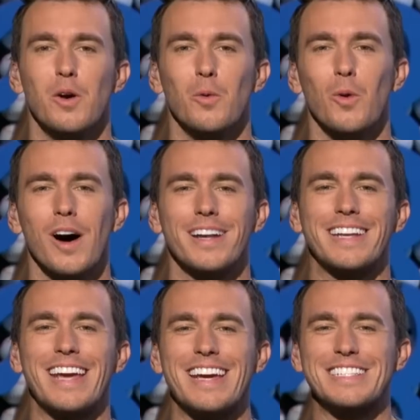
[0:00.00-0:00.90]

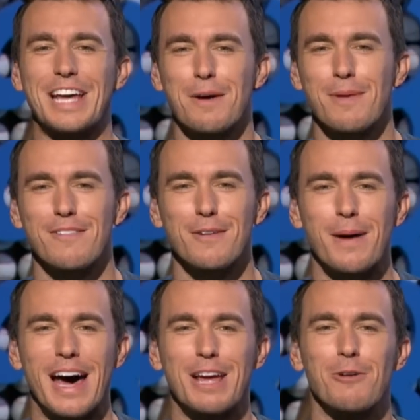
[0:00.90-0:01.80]
What is up,
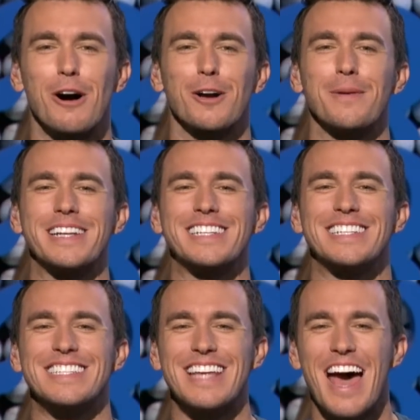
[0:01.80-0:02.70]
everybody? Welcome
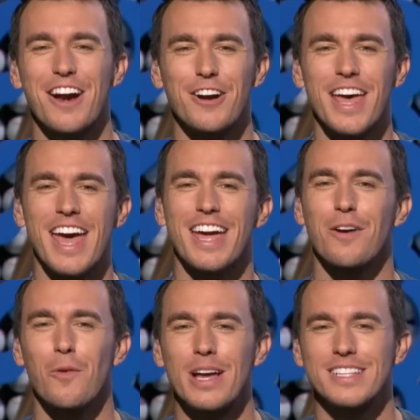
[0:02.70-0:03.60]
into
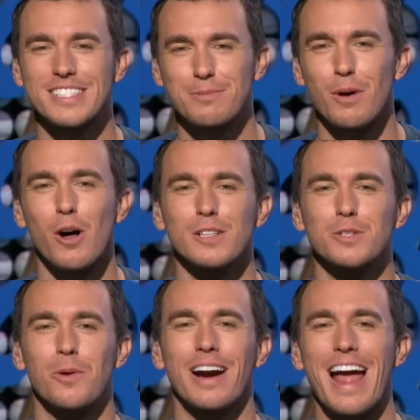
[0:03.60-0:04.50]
Saturday with
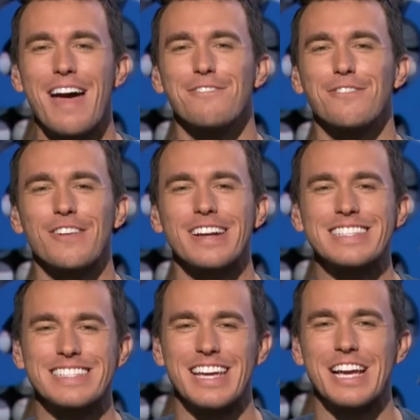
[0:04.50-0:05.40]
Smoltz, where
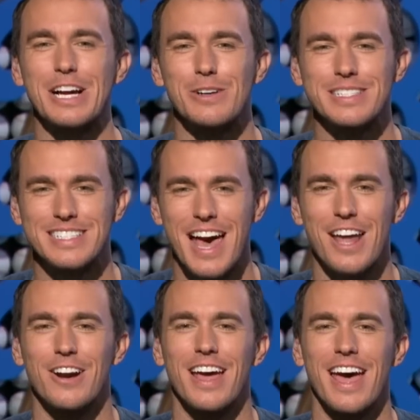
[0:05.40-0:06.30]
every single
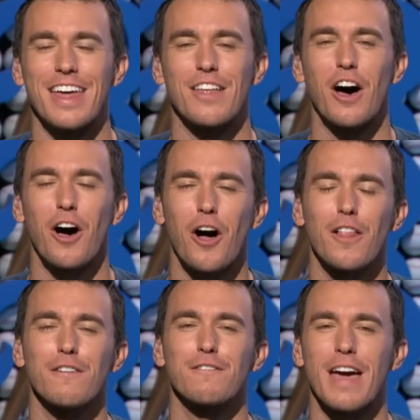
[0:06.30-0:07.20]
Saturday, the
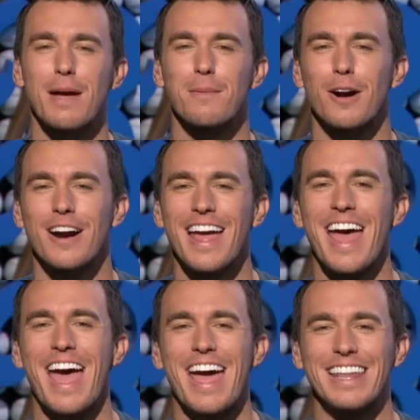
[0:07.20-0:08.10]
Hall of Famer
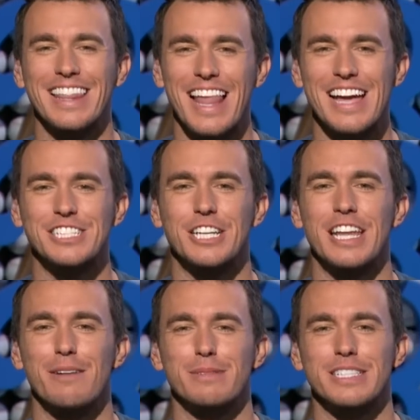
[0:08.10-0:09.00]
and legend
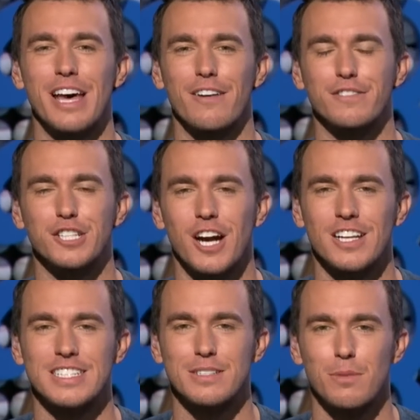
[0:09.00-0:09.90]
himself,
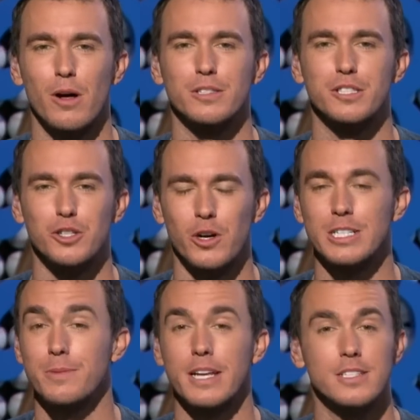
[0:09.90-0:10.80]
John Smoltz,
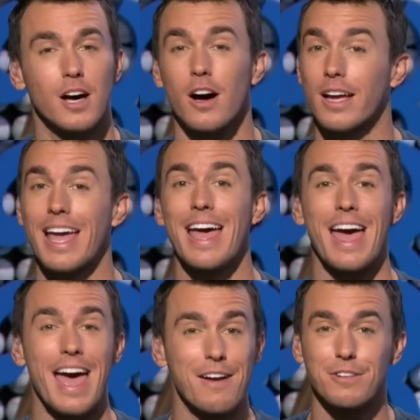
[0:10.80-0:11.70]
joins me to talk
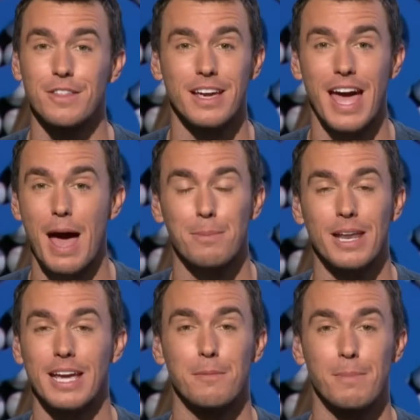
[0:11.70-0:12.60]
everything
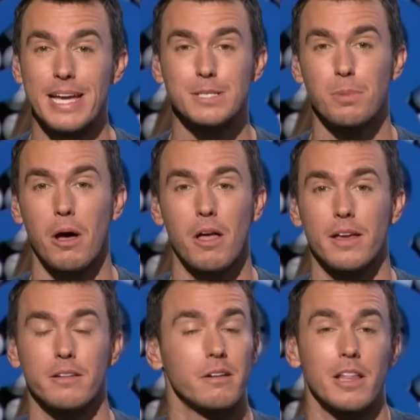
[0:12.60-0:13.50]
happening in baseball
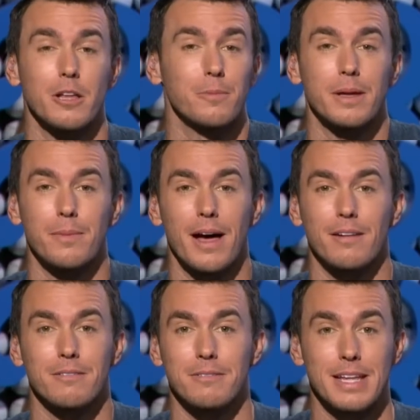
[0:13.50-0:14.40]
and a little bit
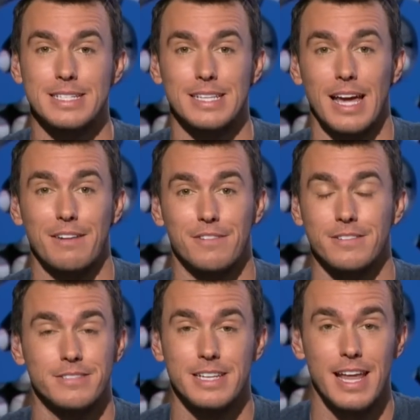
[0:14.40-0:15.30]
about his life.
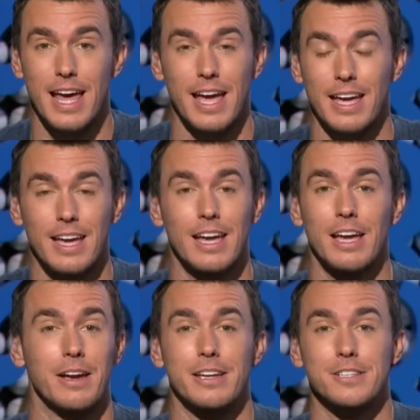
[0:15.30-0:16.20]
And today,
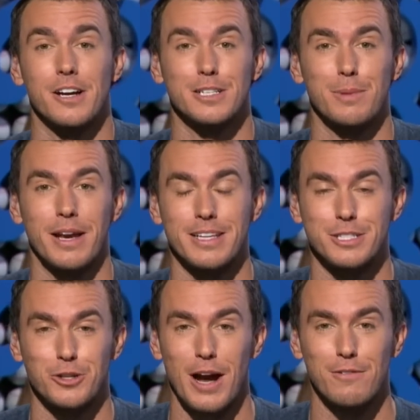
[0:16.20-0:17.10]
he talks about
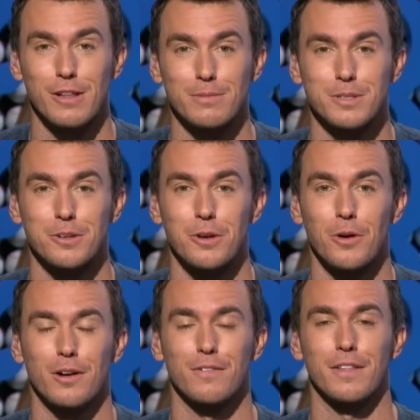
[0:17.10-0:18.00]
his travel up to New
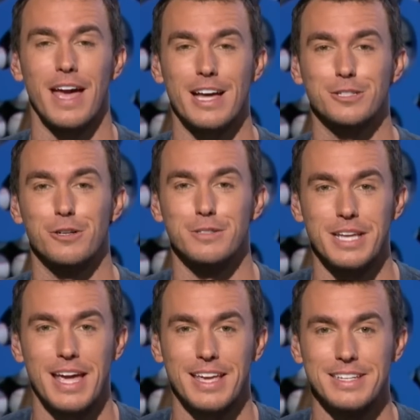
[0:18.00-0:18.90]
York for the Astros
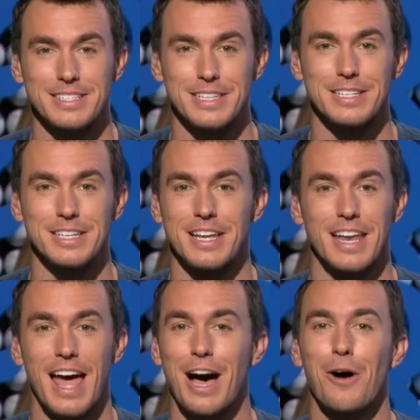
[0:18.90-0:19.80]
Yankees season
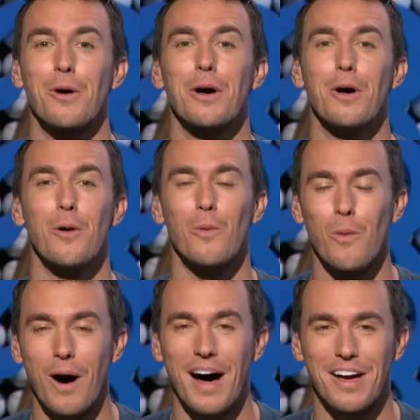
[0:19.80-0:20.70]
and how
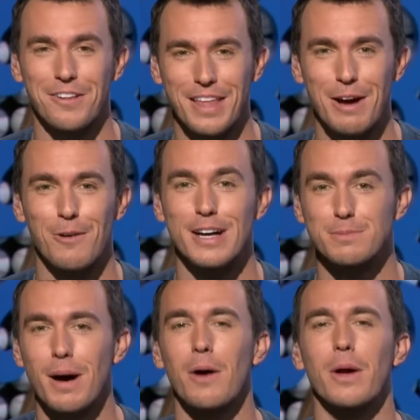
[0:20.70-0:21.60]
wild that
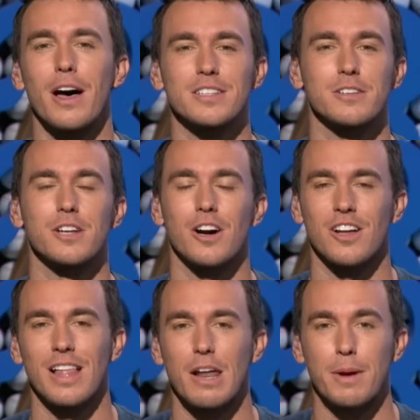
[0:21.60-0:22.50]
was. But we also talk
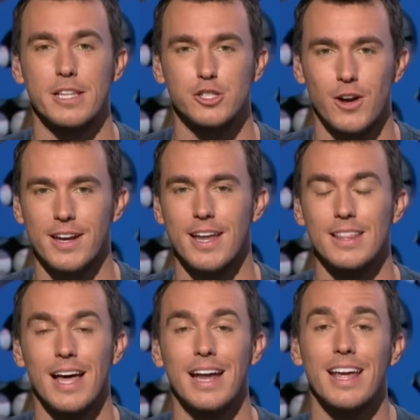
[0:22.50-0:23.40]
a lot about the trade
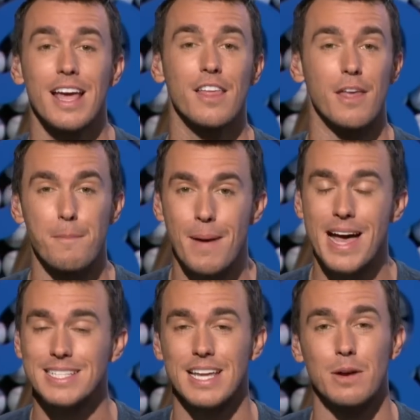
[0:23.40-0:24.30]
deadline, the
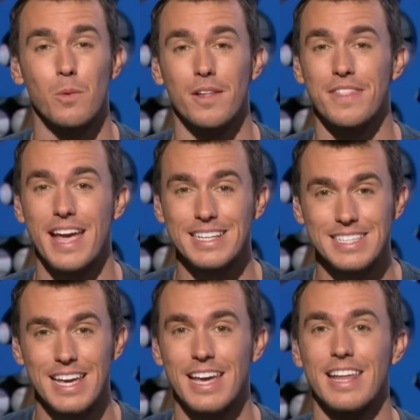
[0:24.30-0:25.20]
Mets and what they
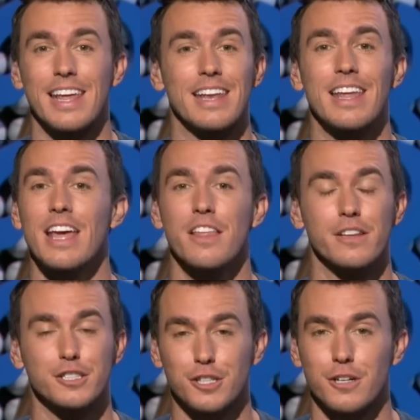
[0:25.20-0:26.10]
did, and
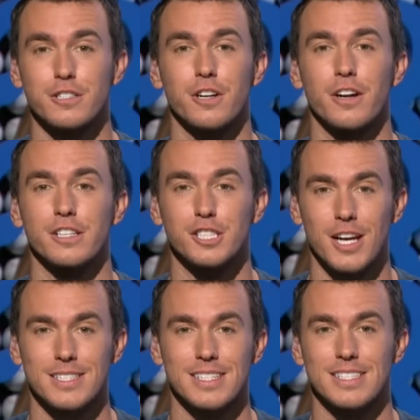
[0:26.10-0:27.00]
the Scherzer and
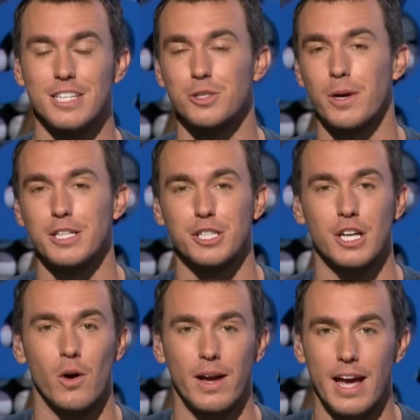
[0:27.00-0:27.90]
Justin
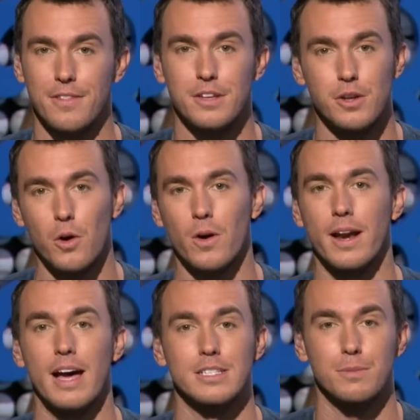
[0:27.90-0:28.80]
situation going out the door
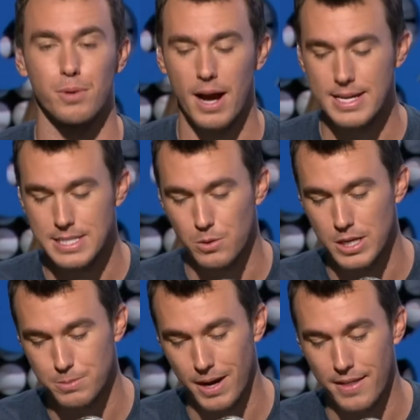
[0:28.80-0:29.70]
and how surprised he
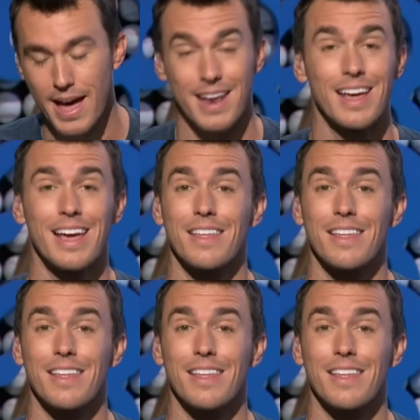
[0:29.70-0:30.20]
was by that.